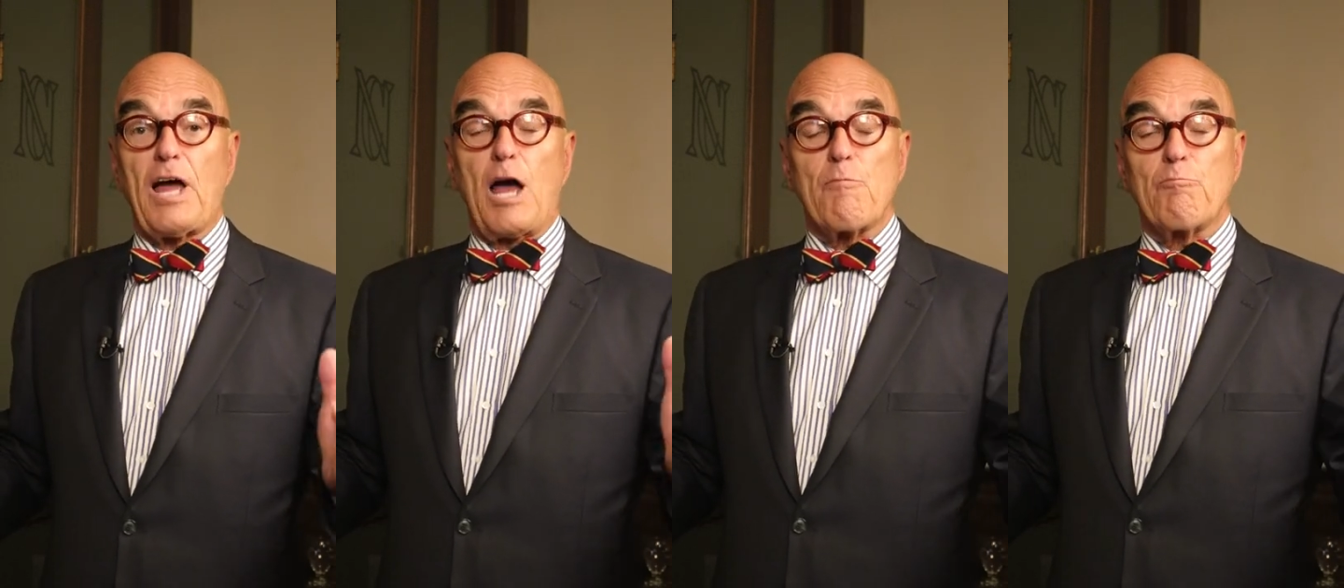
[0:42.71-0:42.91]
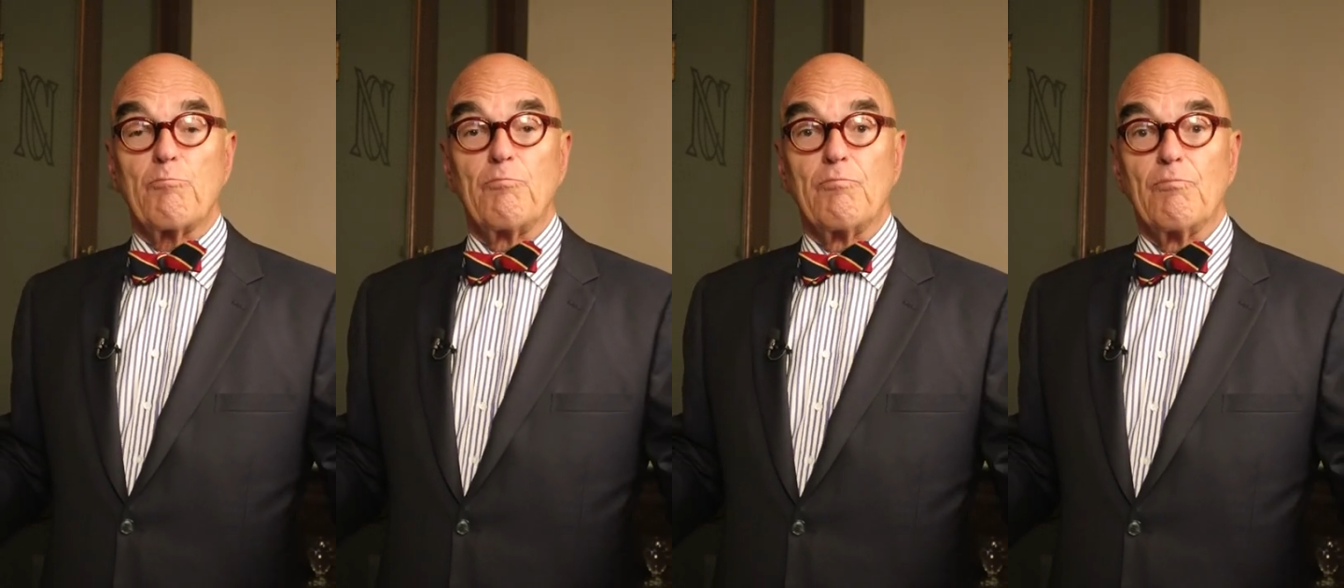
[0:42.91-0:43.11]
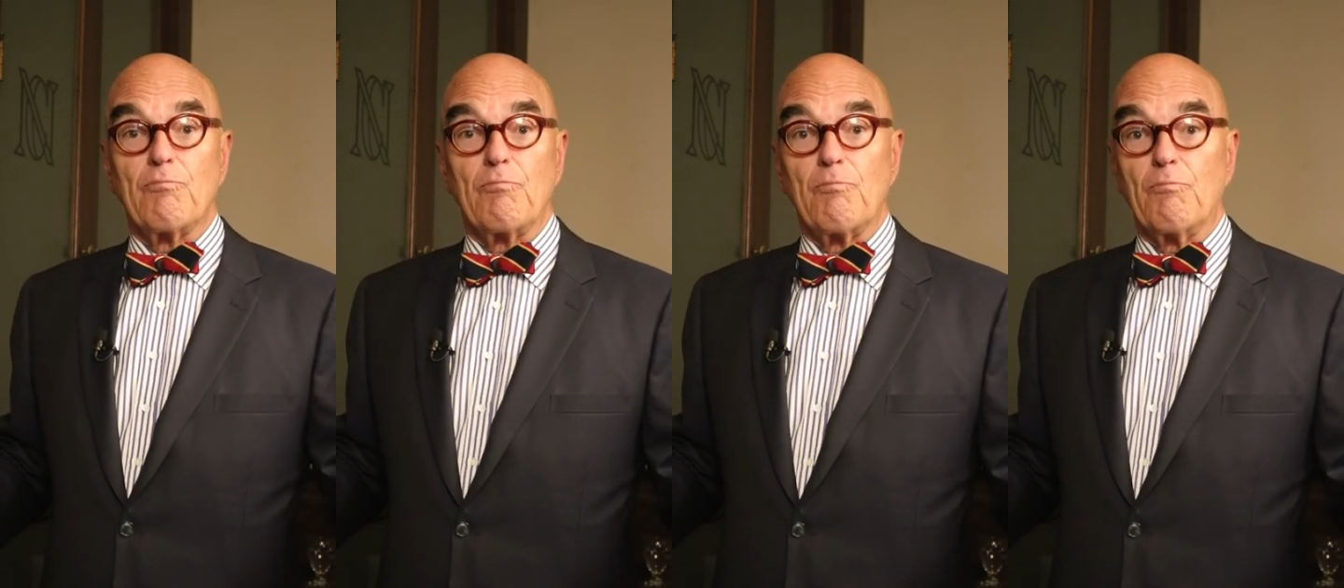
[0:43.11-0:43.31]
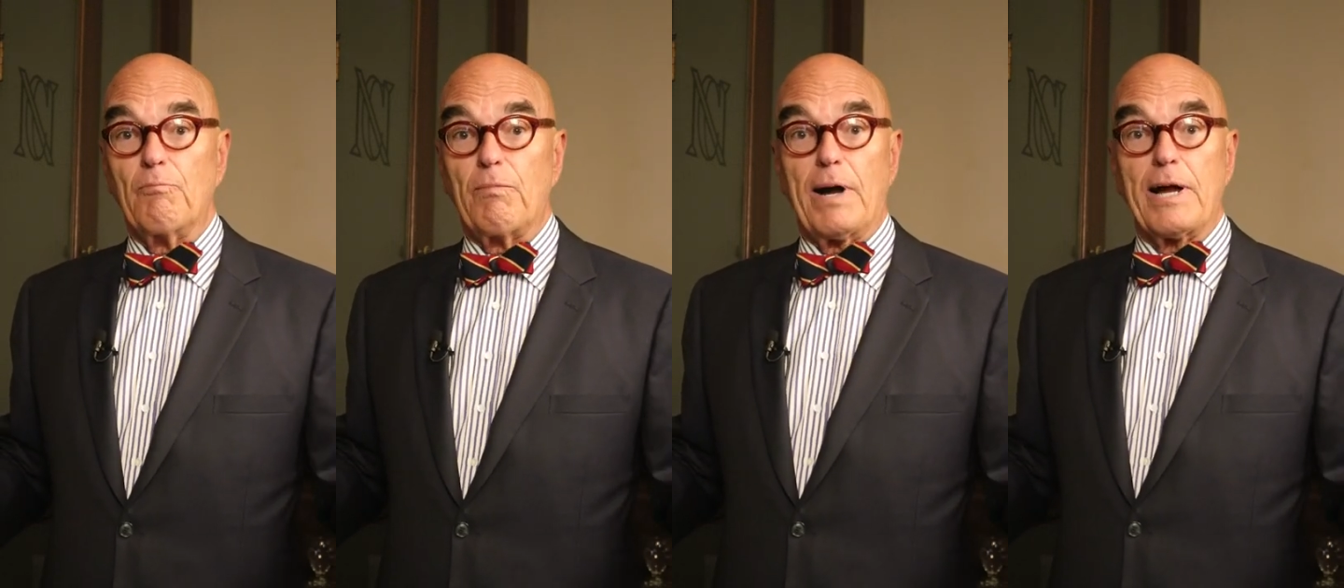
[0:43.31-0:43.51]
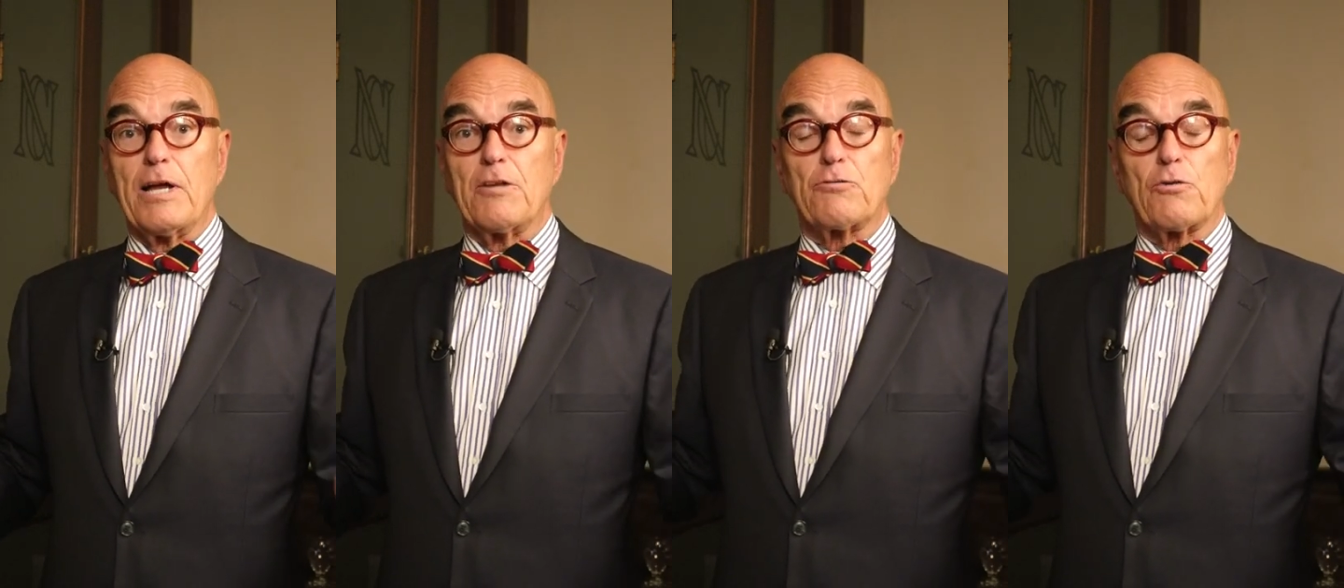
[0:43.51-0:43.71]
up
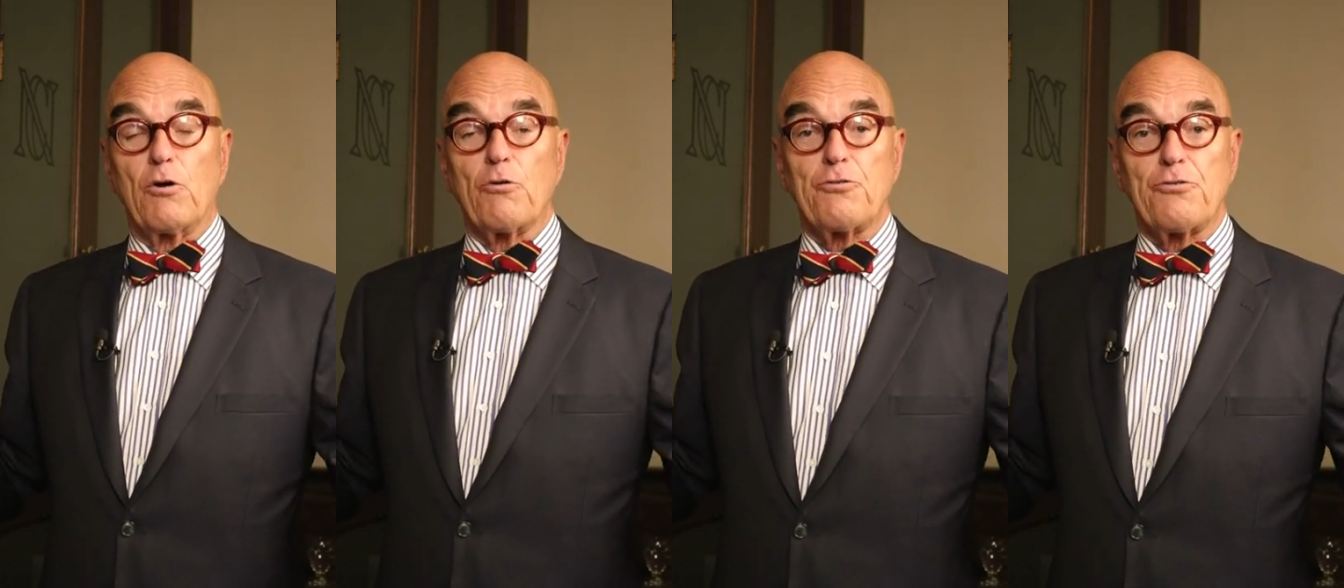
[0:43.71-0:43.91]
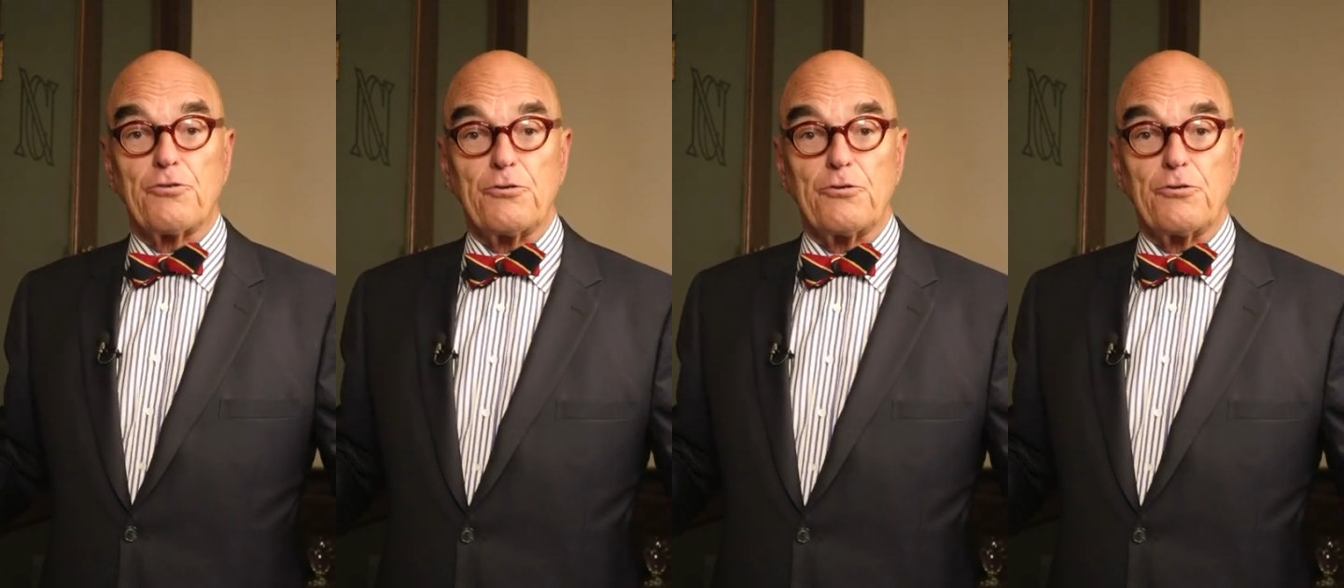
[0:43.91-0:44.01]
by its own